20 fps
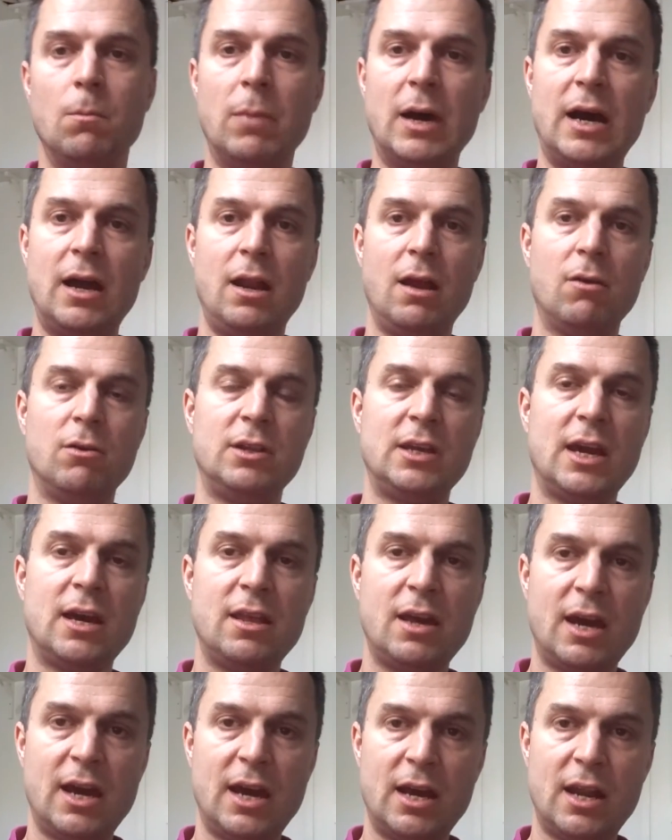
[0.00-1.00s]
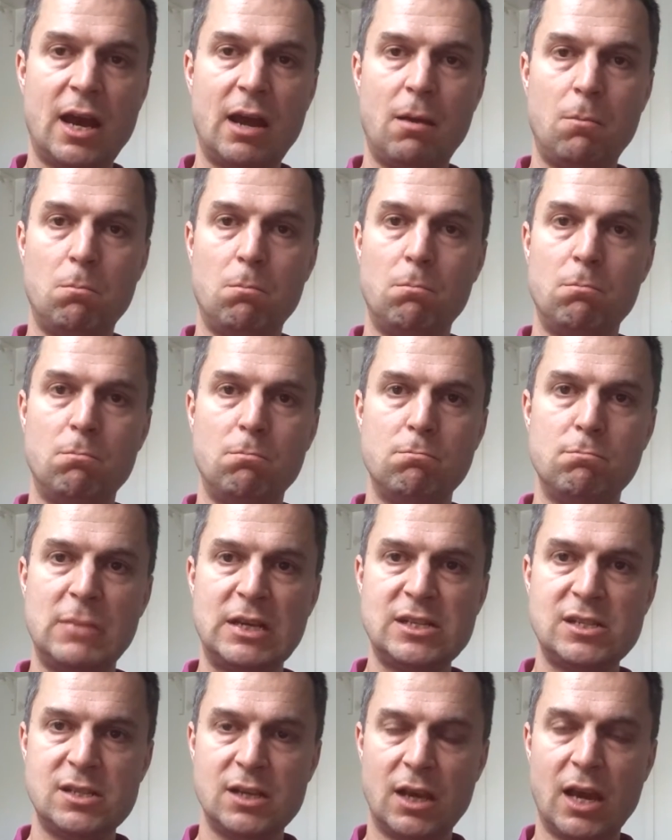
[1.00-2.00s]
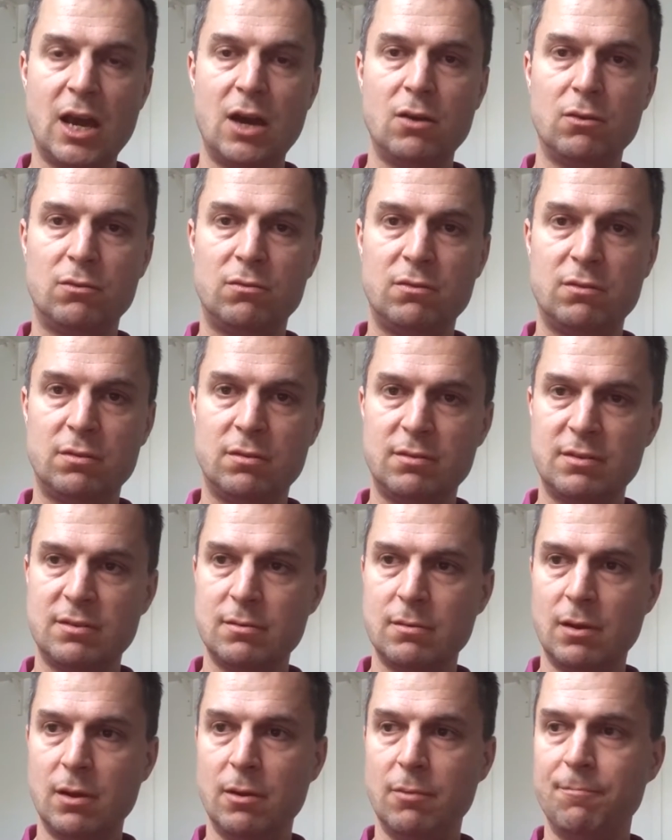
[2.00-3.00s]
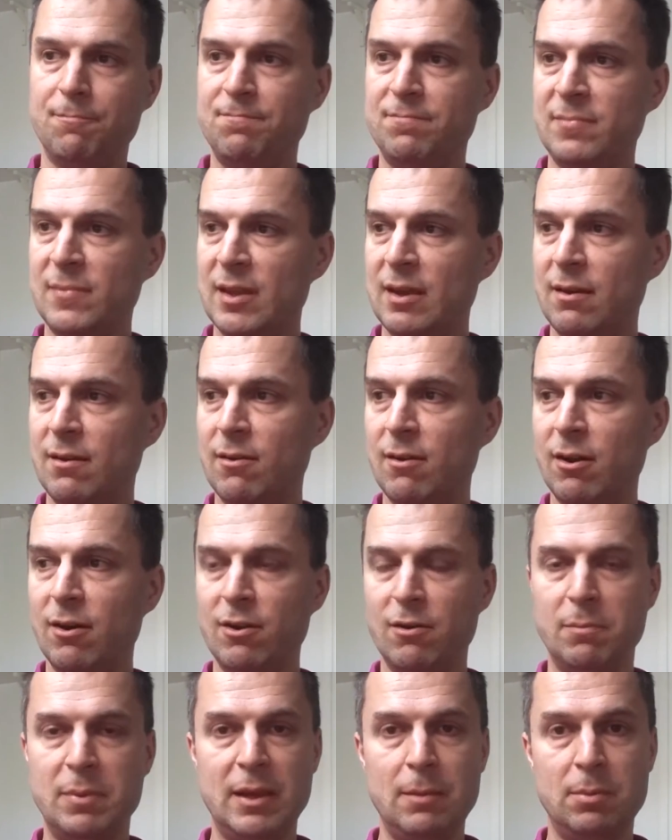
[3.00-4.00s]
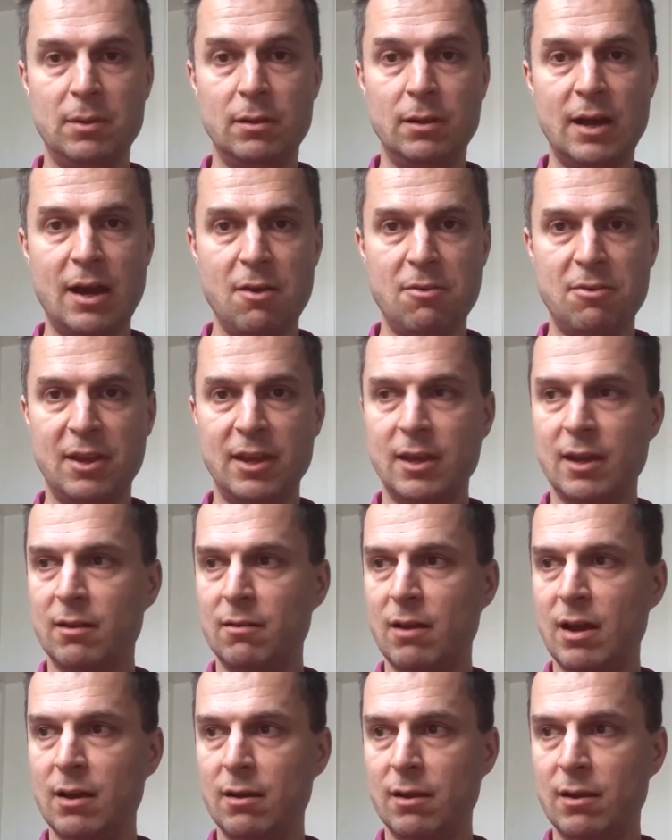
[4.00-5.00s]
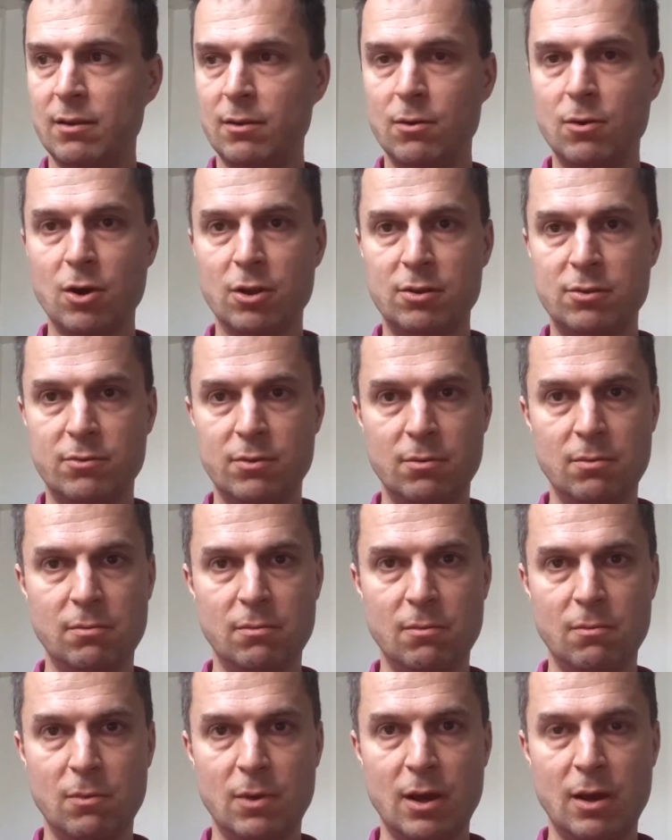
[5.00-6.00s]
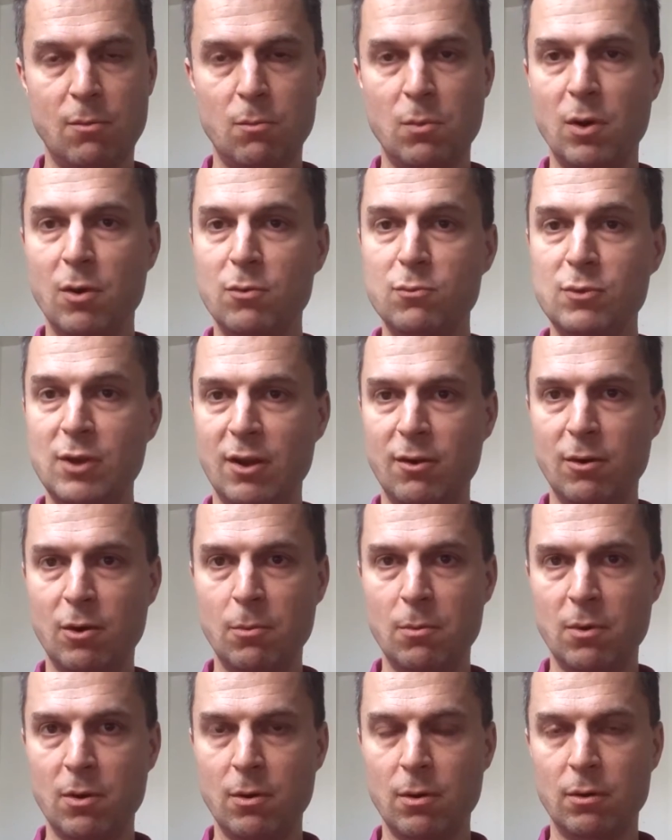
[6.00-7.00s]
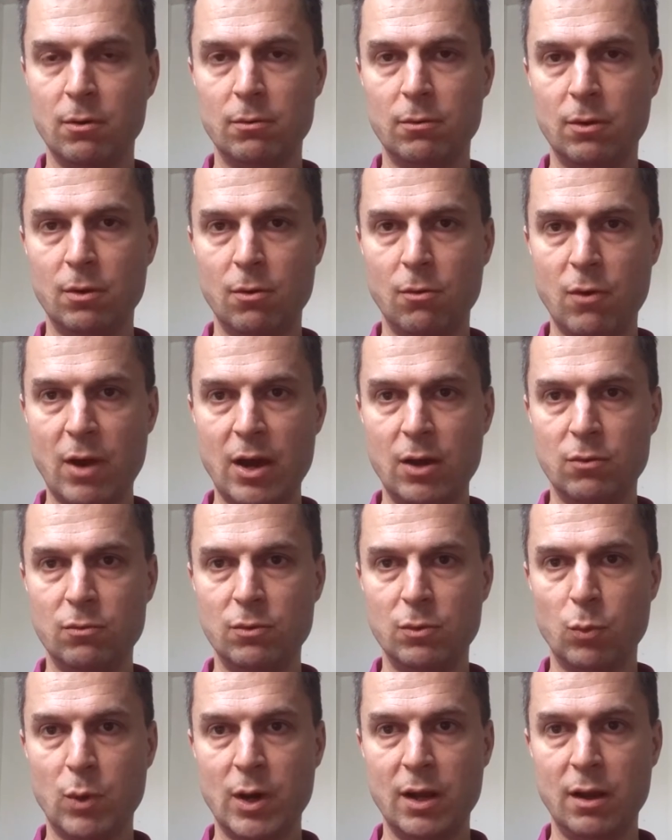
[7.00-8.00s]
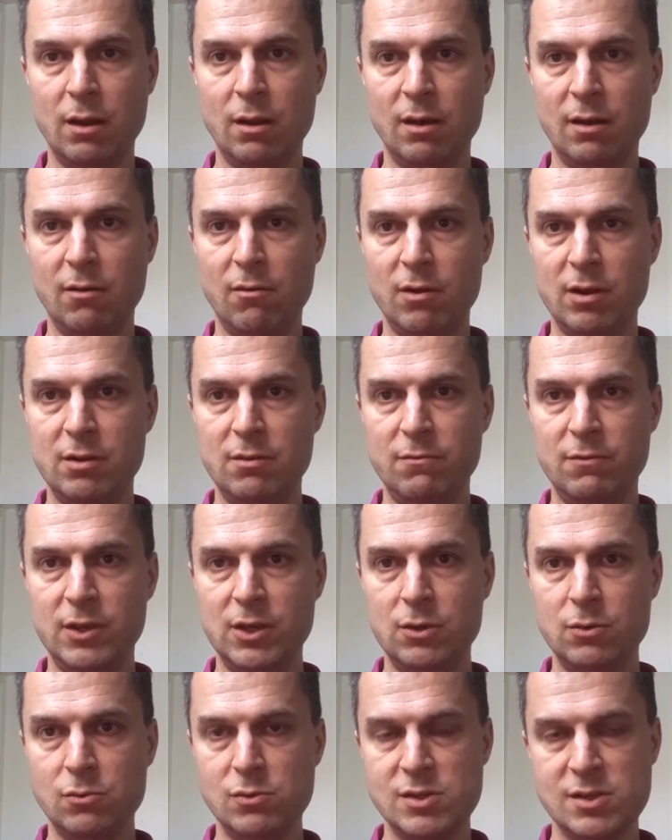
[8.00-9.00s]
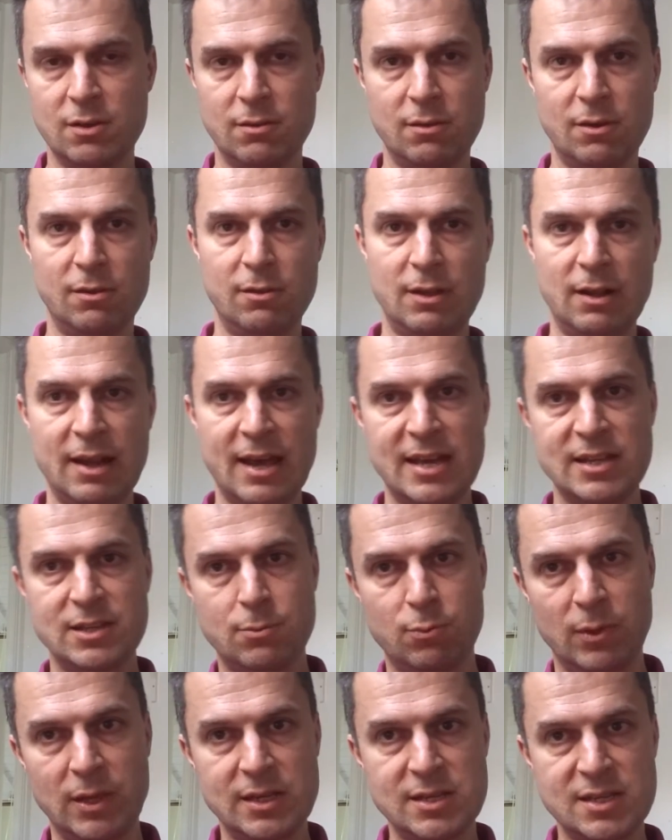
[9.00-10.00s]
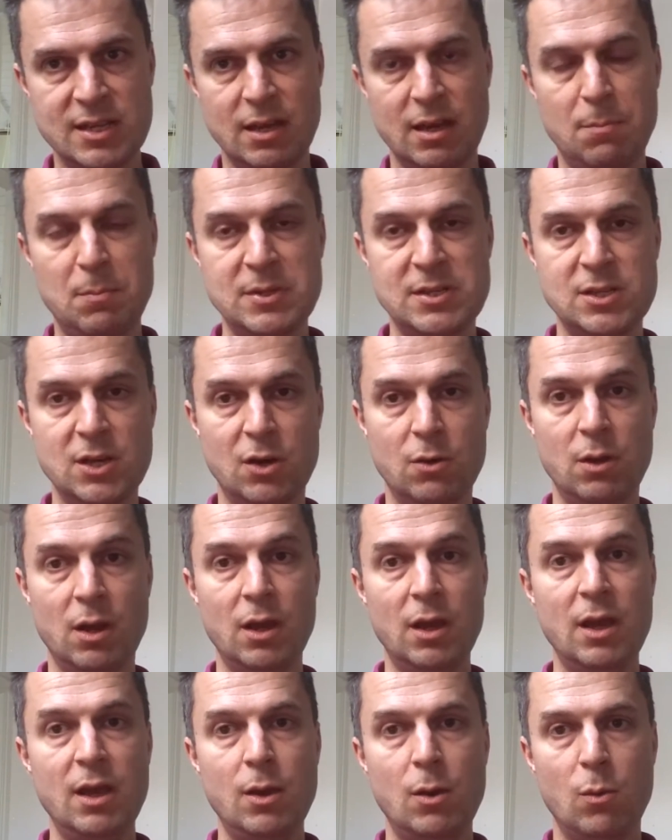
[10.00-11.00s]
But on the other hand, I'm missing out a lot of people. I think I'm only on around 100 views on the last week's episode,